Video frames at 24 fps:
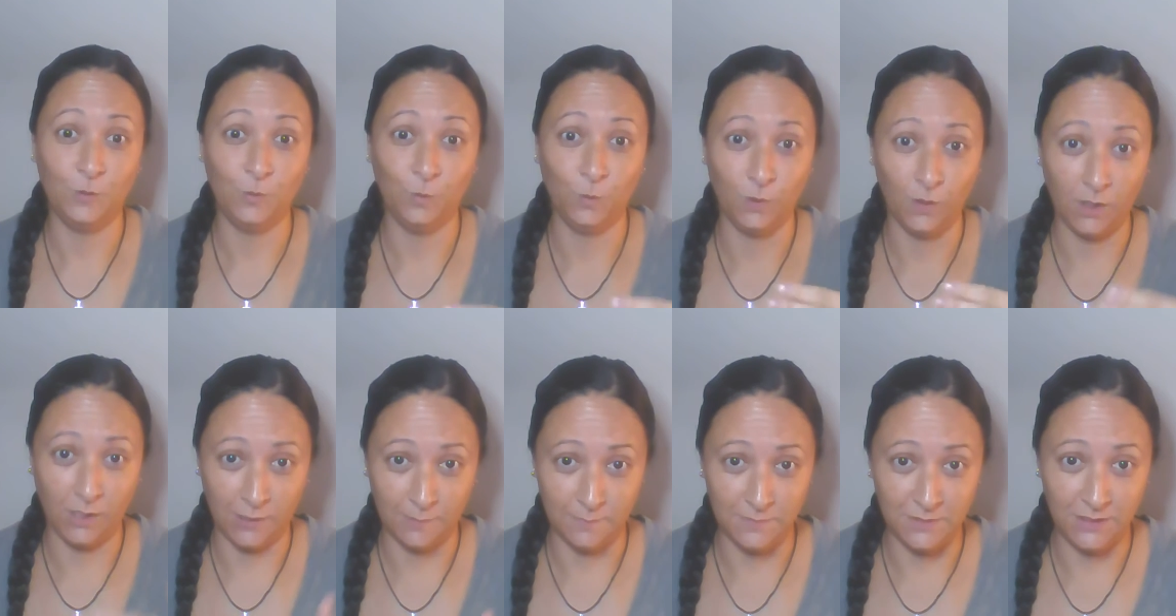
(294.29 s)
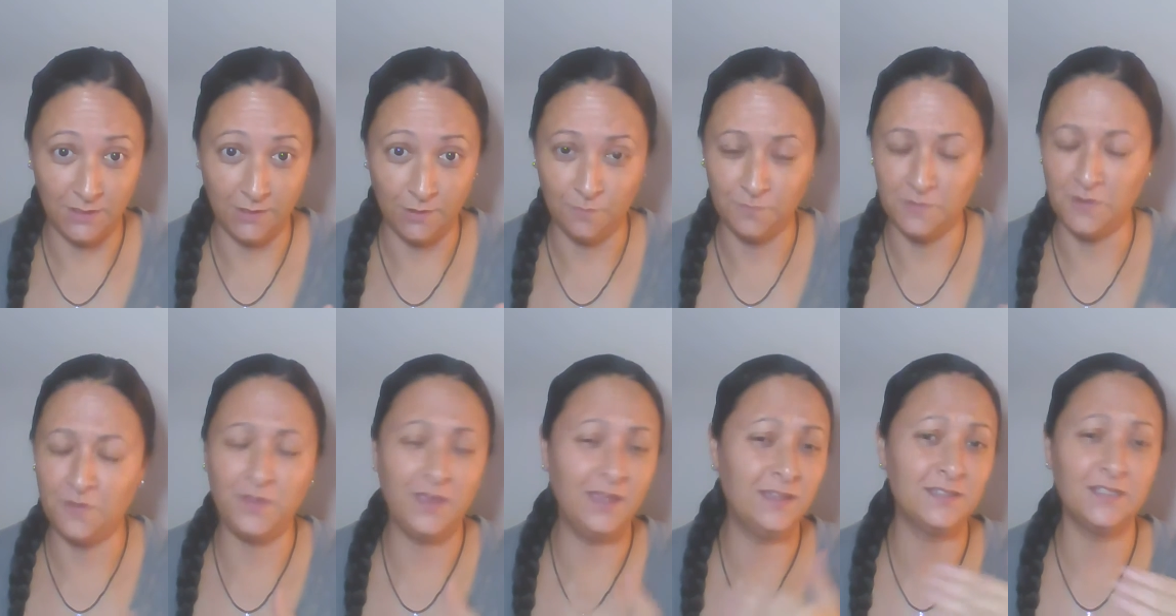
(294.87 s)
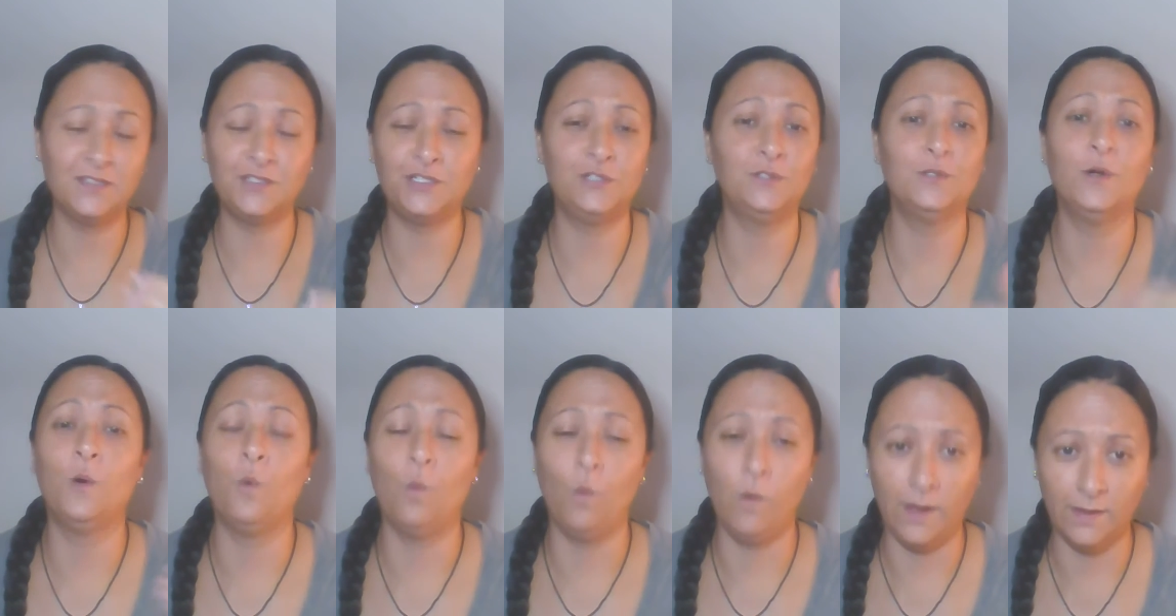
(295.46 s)
will come to you. The things that you
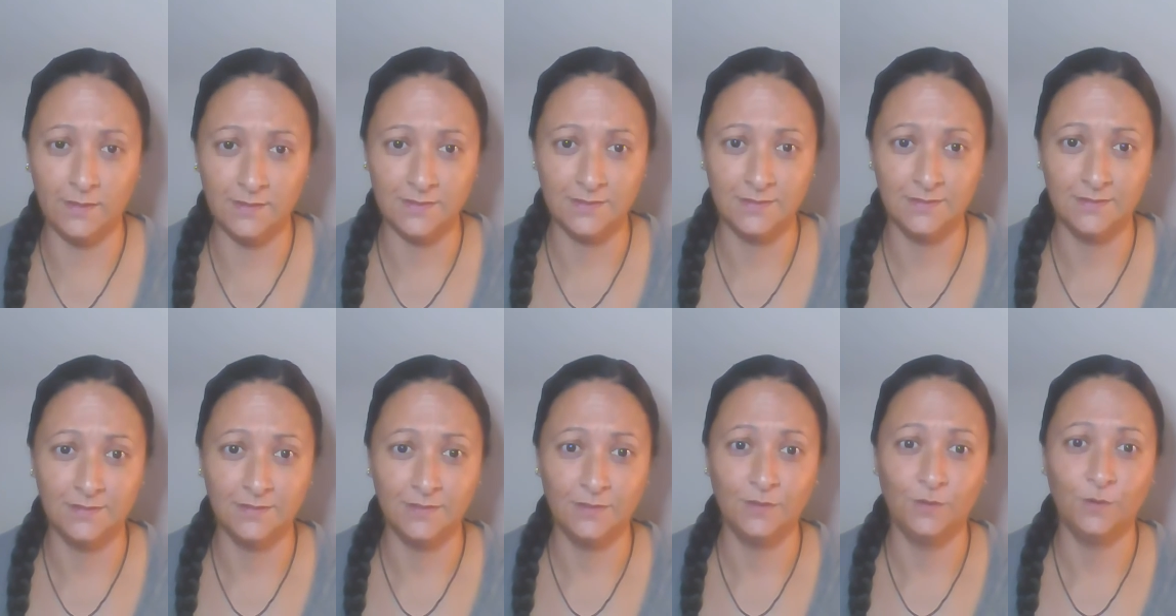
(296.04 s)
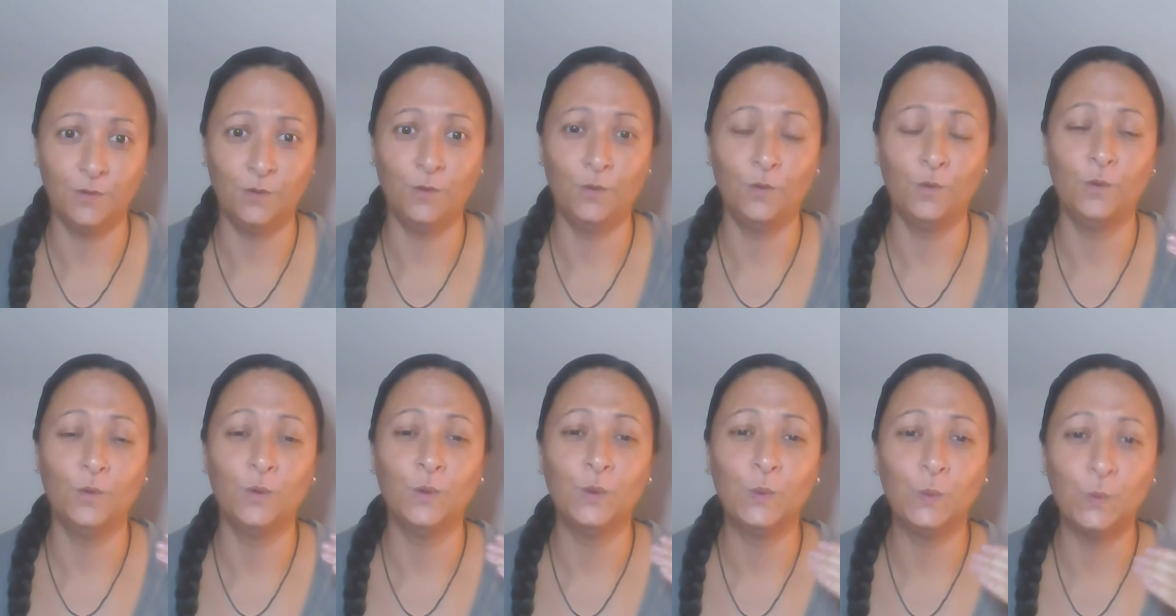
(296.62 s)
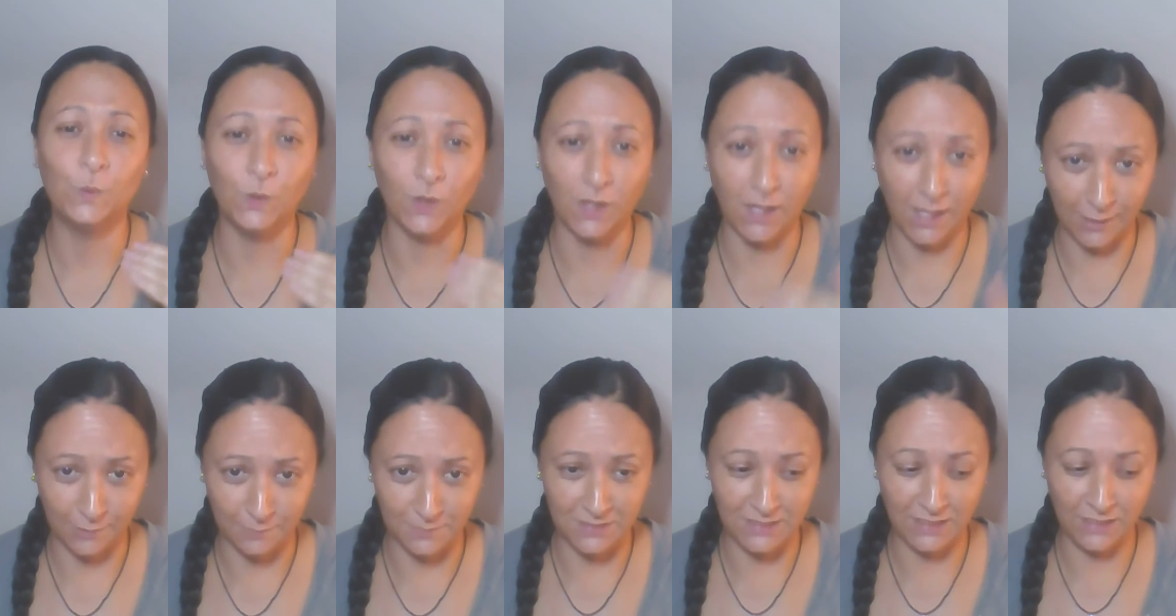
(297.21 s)
don't want will
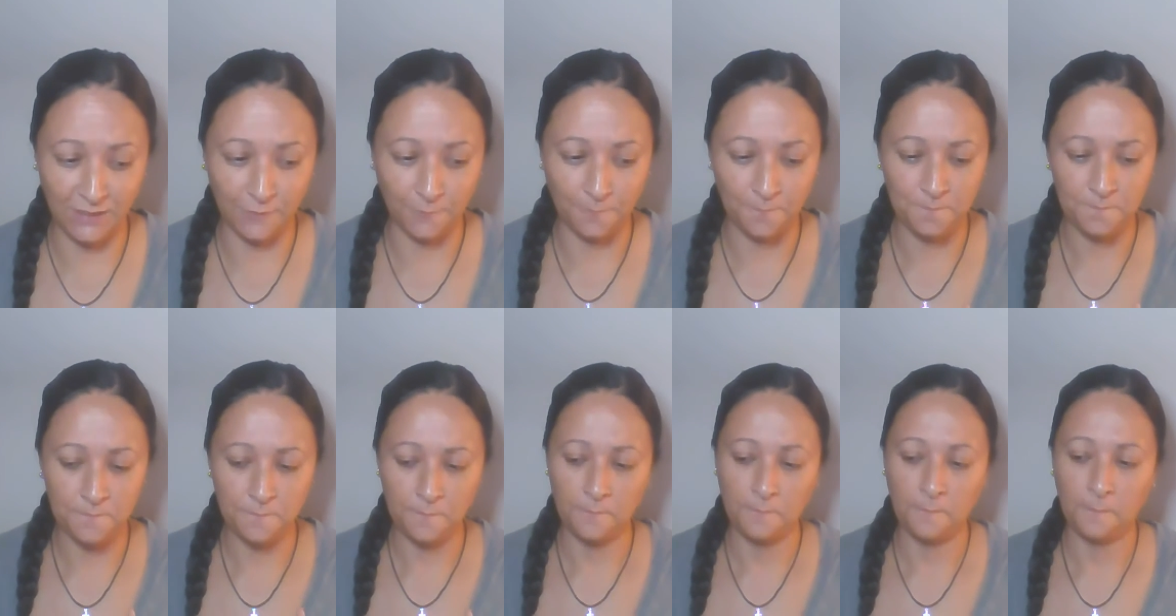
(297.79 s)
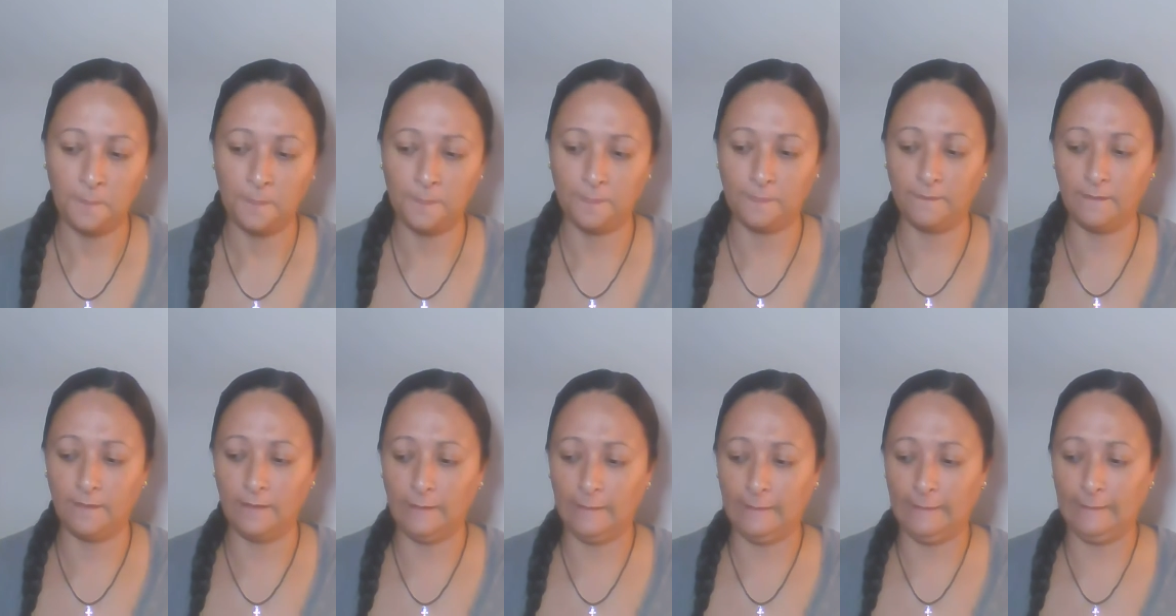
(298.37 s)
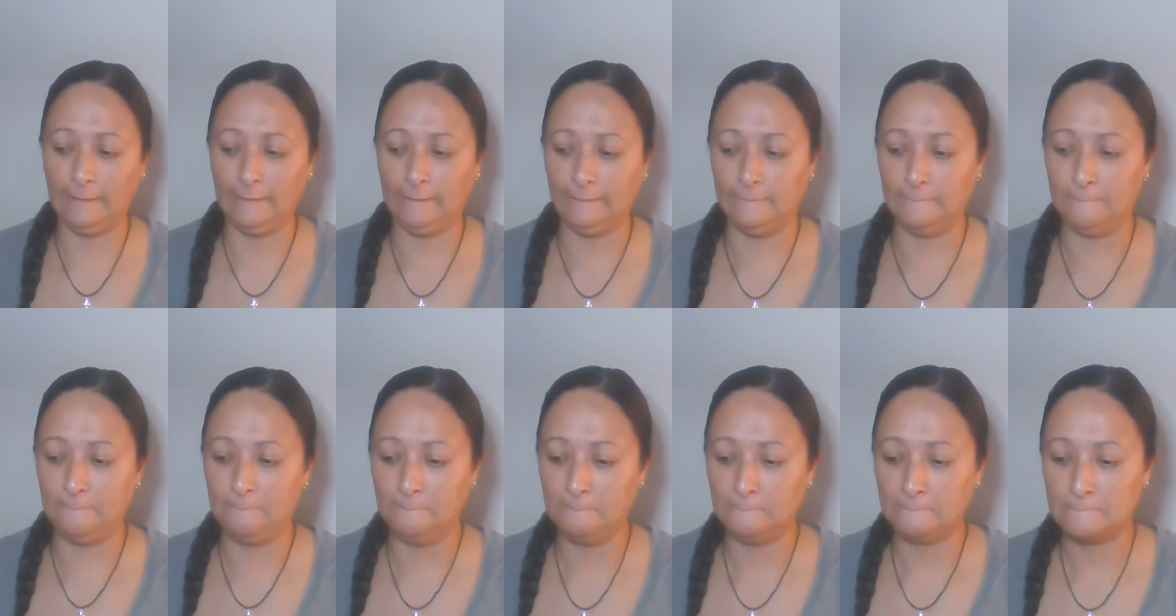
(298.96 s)
come to you.
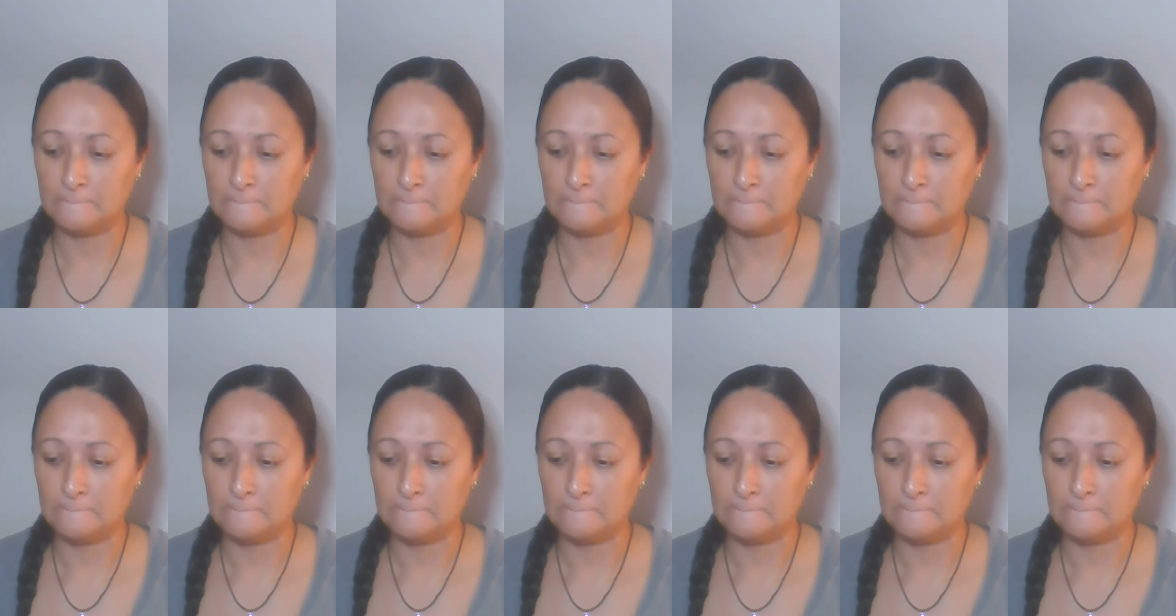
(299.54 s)
Um,